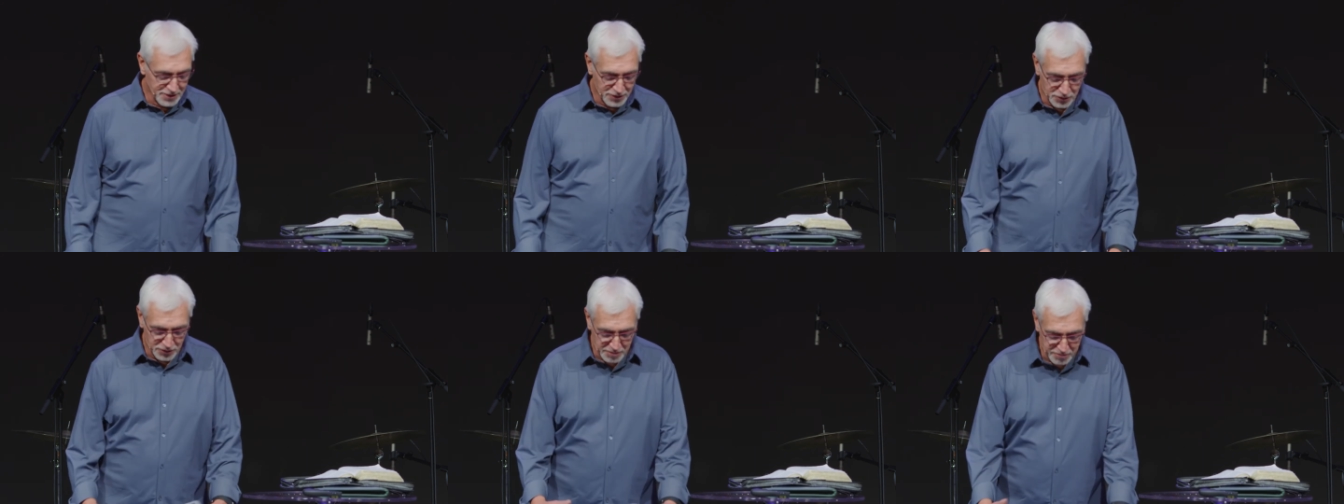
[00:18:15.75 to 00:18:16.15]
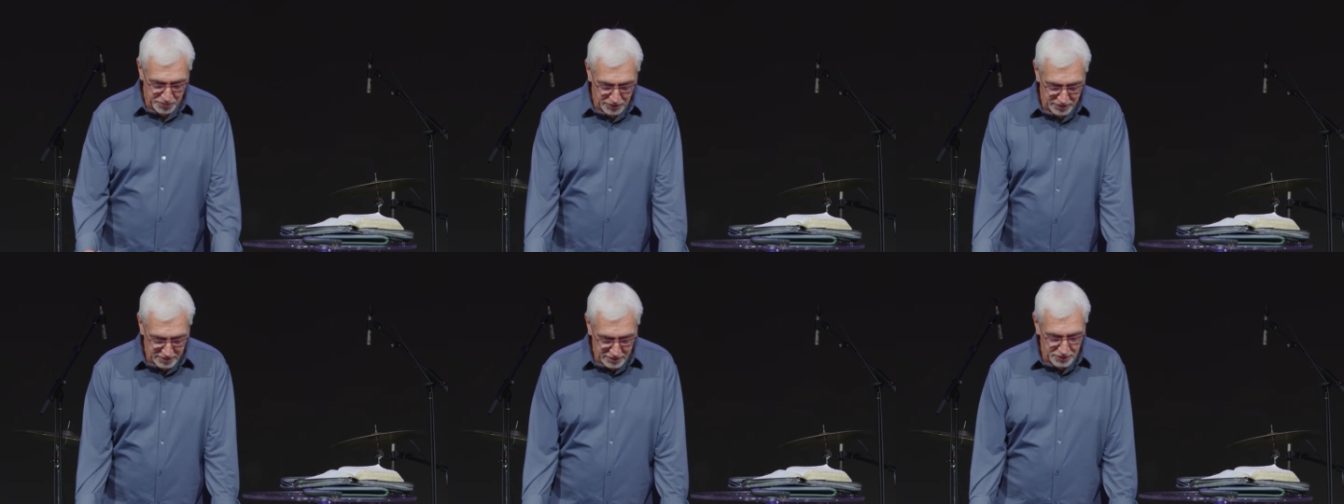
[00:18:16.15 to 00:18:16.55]
You can,
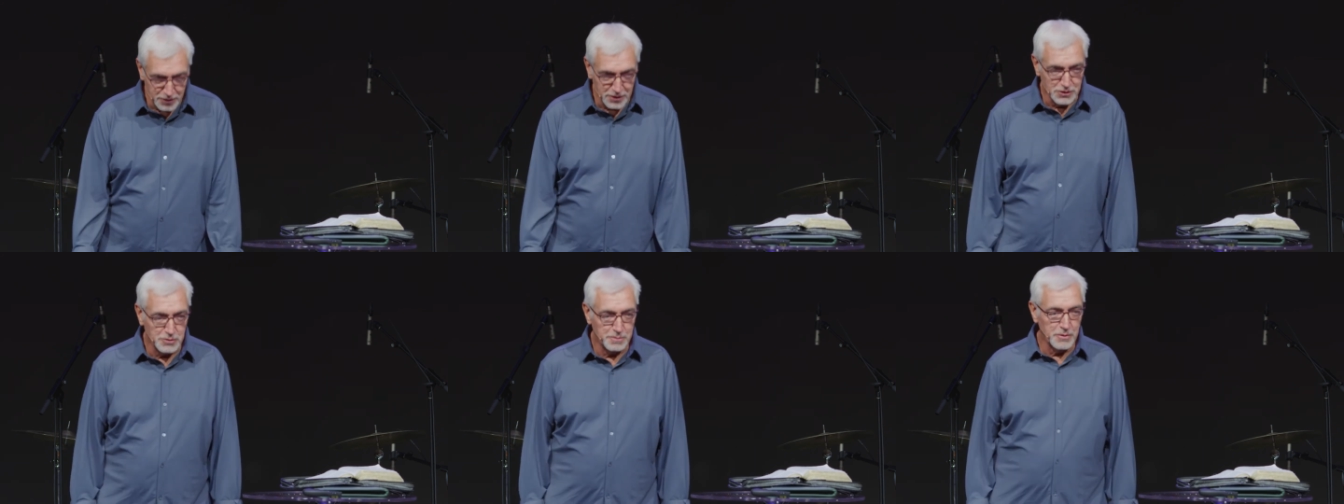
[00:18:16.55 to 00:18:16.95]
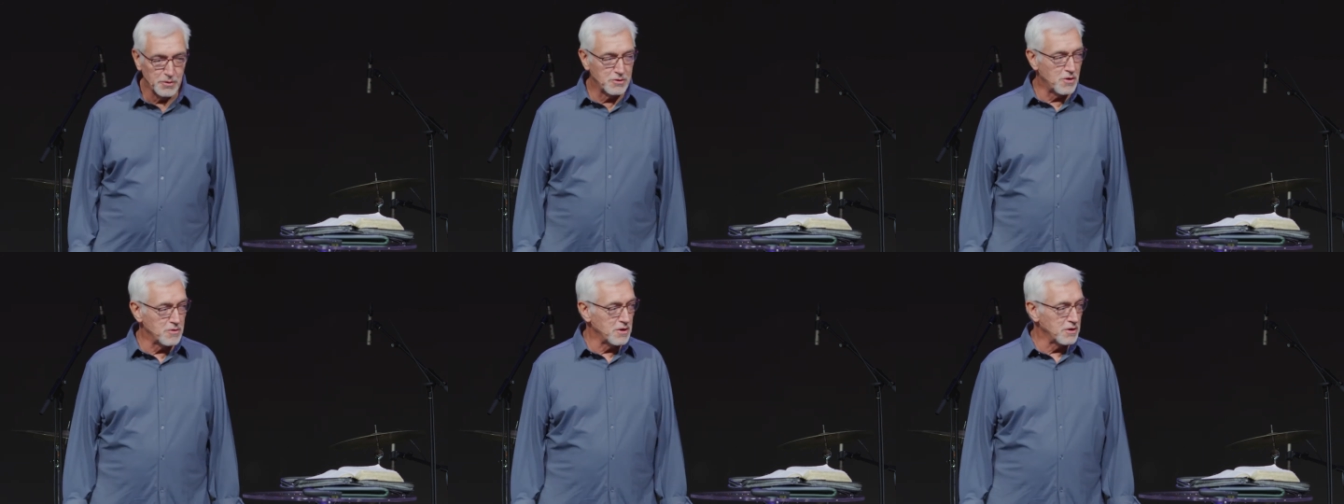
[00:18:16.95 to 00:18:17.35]
put, you can spill
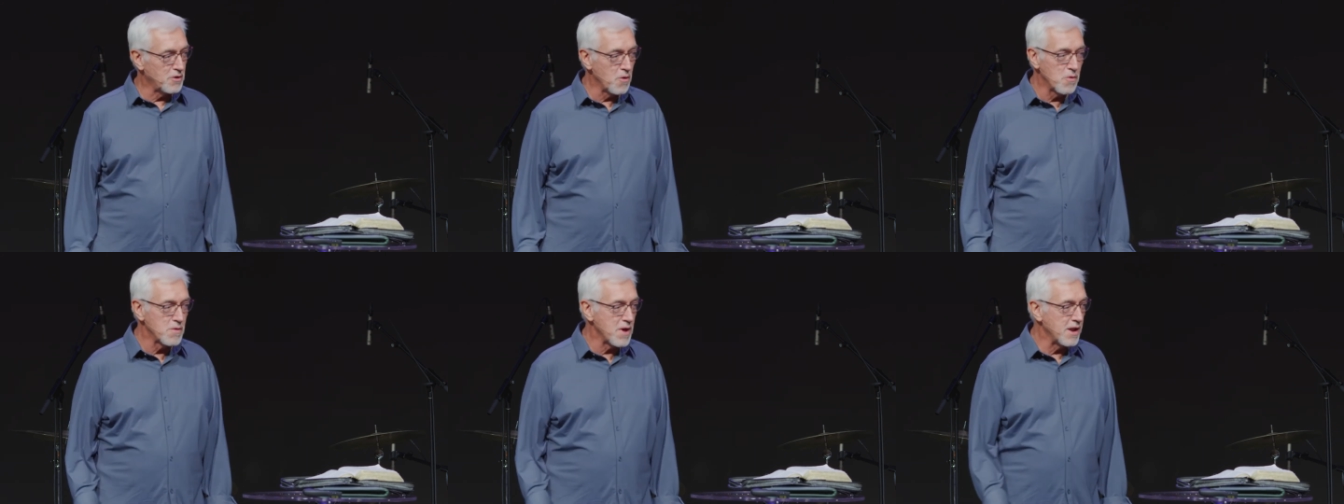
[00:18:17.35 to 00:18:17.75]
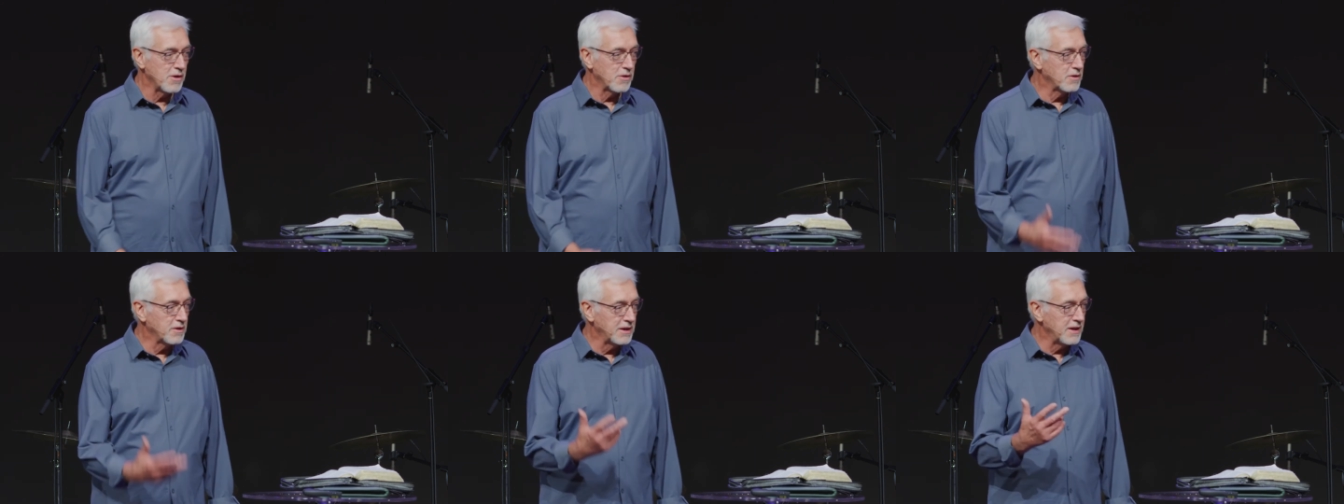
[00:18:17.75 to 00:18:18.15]
Coca-Cola on it,
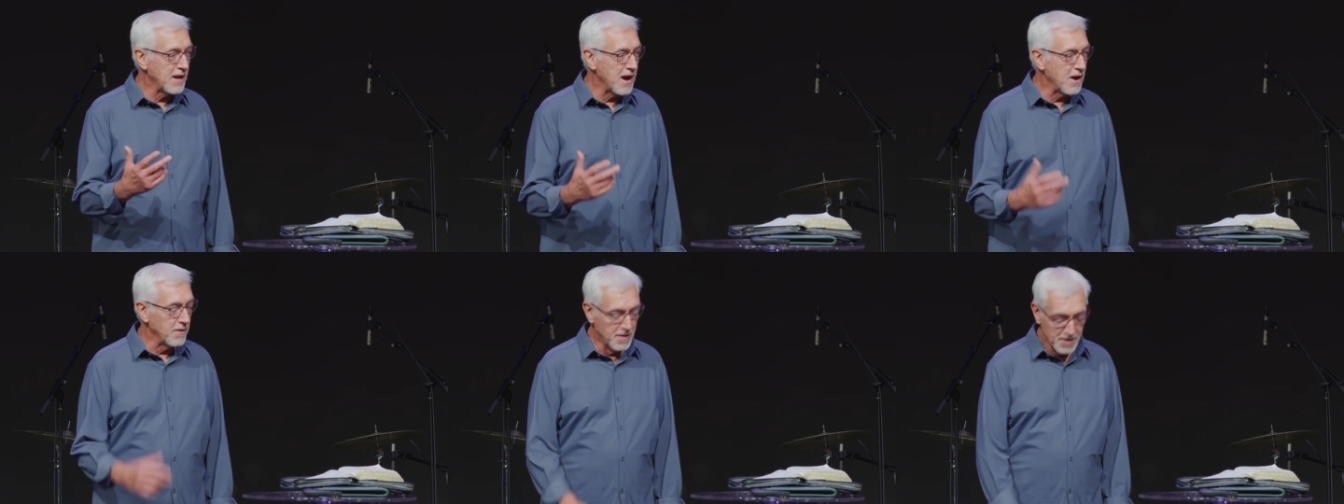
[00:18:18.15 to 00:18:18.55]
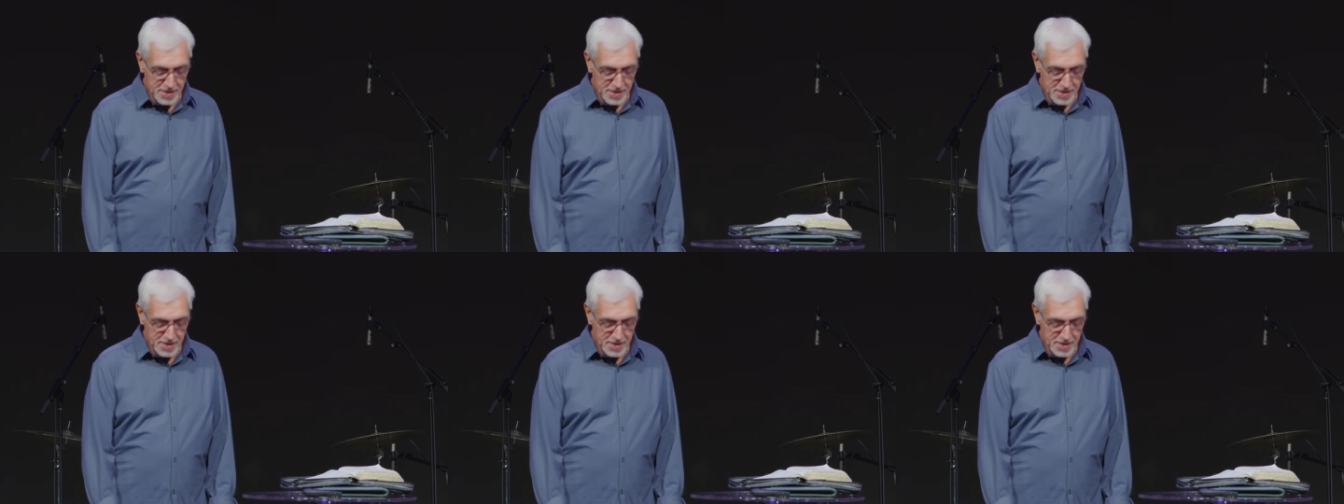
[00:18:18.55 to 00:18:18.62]
it'll clean out.